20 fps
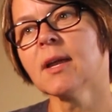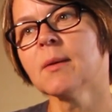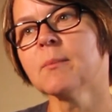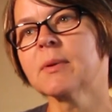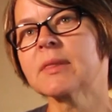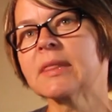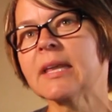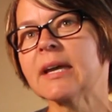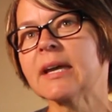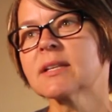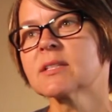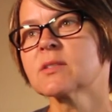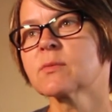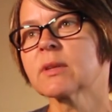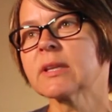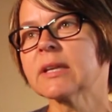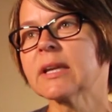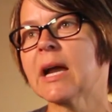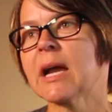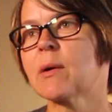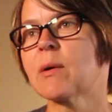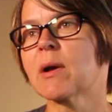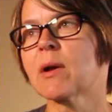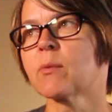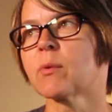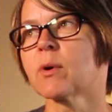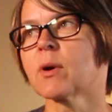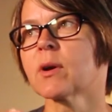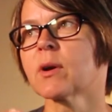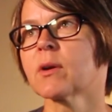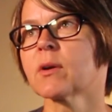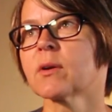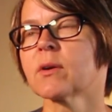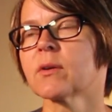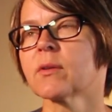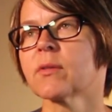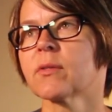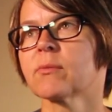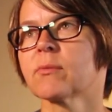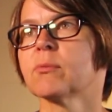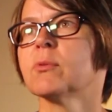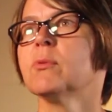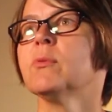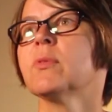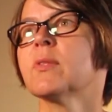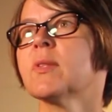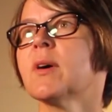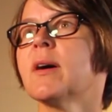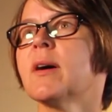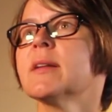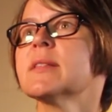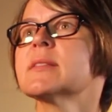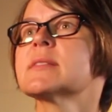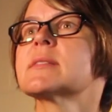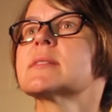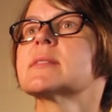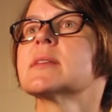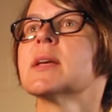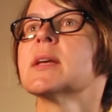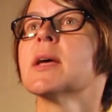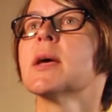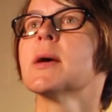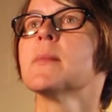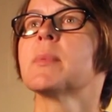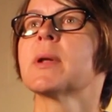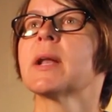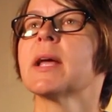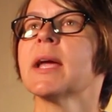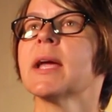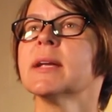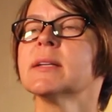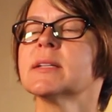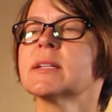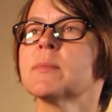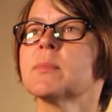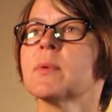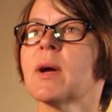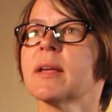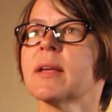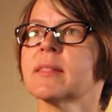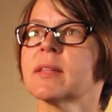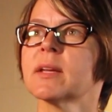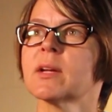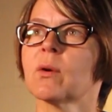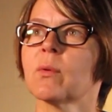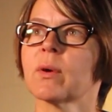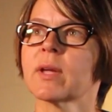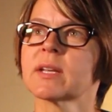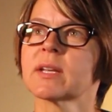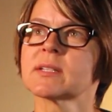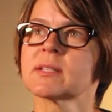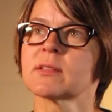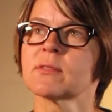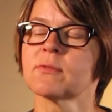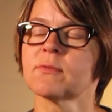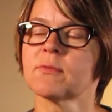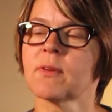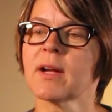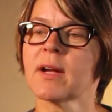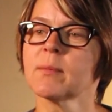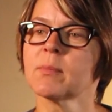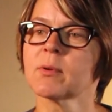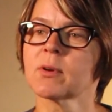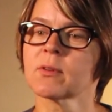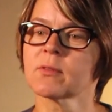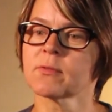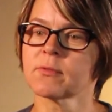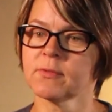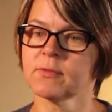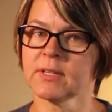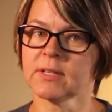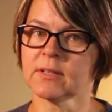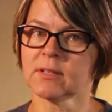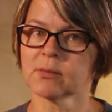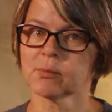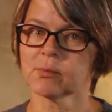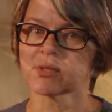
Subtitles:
but that is really how I work through thoughts. But I ended up, I think, going into the fiber field,